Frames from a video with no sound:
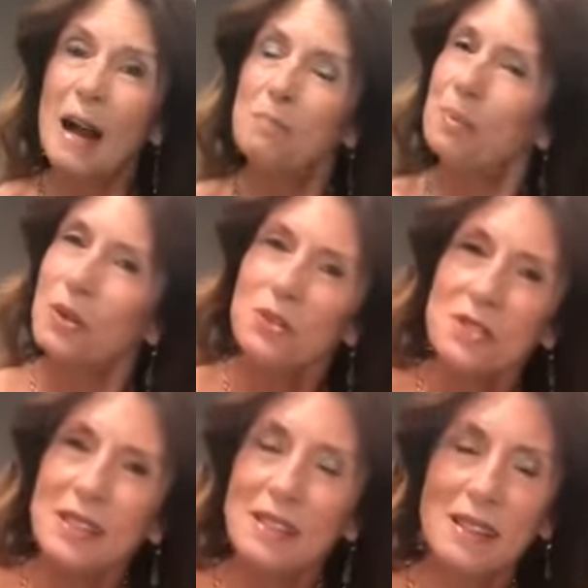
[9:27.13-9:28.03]
I
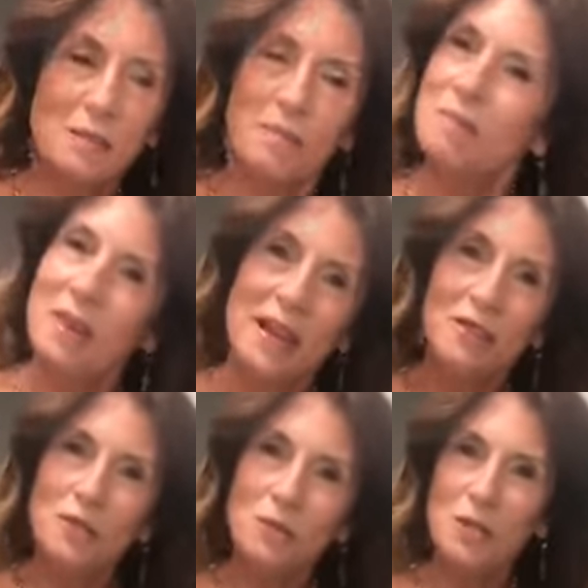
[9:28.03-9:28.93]
personally think
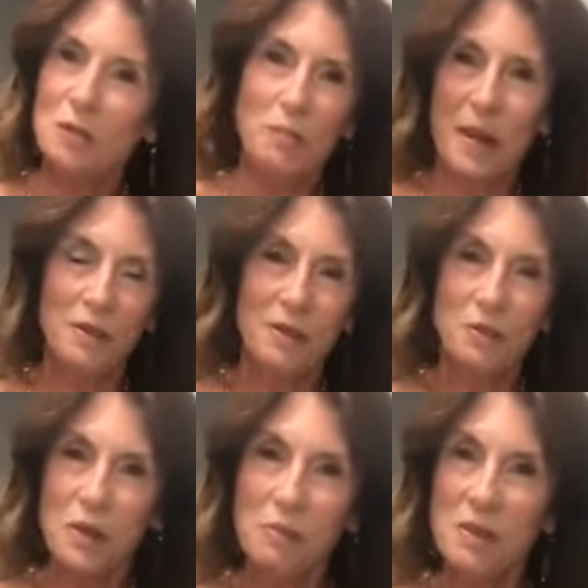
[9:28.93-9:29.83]
men do this better
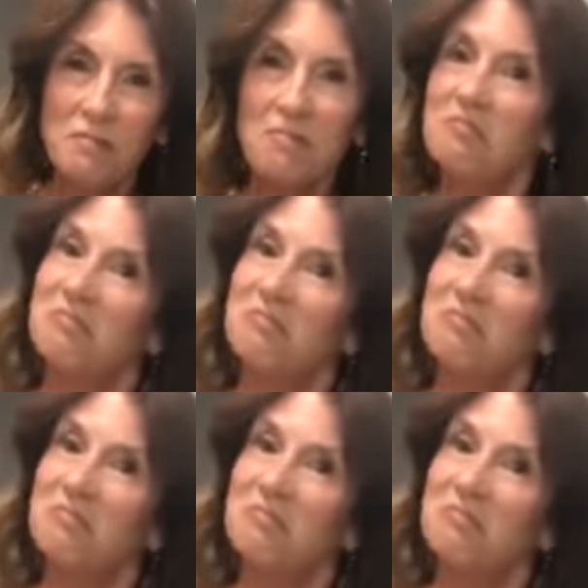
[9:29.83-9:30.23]
than women.